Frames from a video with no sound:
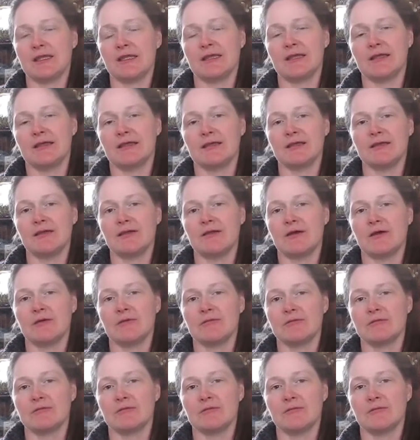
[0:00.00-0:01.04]
uh, you
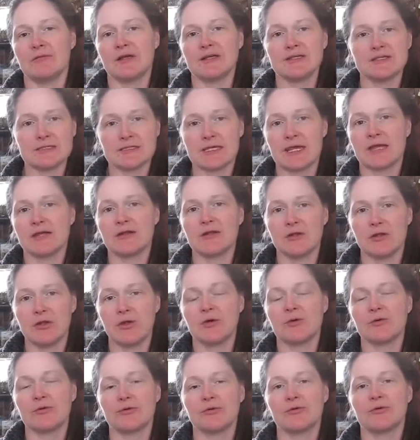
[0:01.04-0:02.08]
know, a
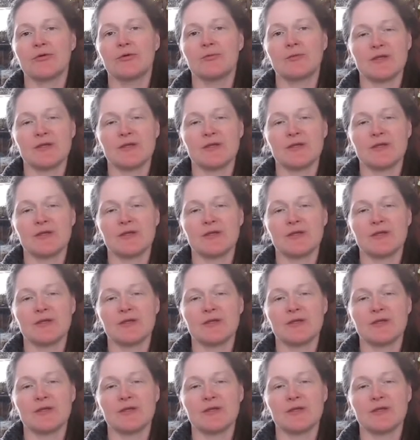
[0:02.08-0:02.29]
standalone group